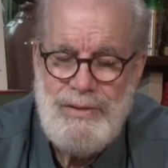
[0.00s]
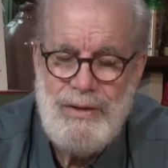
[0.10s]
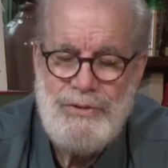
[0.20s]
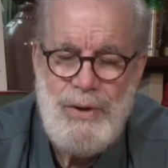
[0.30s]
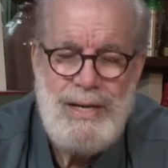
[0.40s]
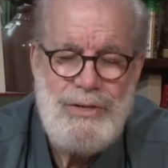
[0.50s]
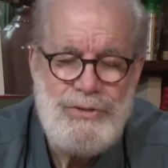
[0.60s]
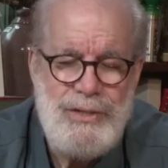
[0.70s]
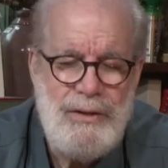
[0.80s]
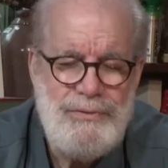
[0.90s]
you can train
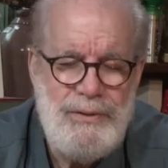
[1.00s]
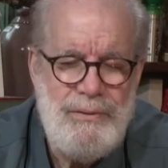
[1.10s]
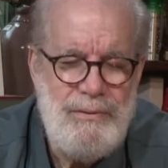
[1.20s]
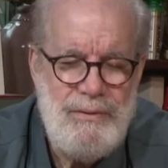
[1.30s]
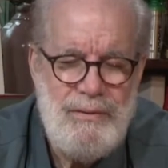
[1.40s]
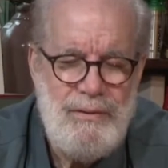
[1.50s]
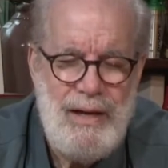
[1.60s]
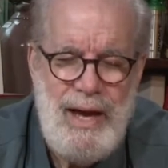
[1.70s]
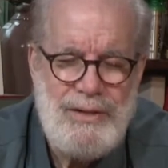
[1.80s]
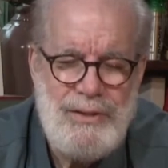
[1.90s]
yourself to
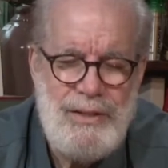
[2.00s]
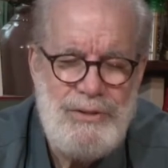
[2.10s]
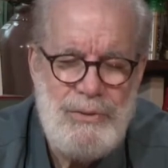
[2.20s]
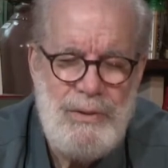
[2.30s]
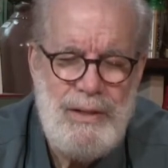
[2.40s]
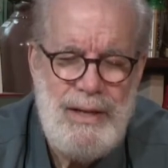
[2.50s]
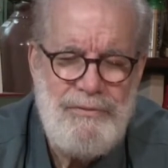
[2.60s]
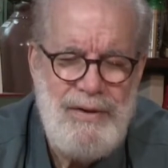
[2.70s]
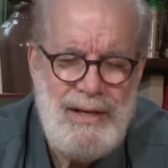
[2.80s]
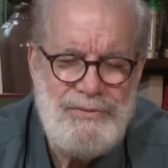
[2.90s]
actually enjoy that
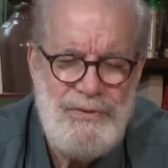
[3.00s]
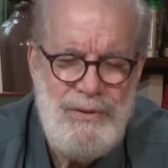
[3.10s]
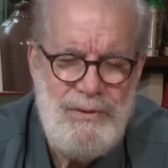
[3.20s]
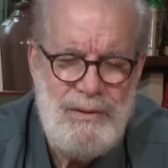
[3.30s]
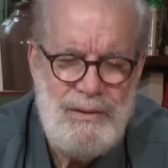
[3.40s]
fast food.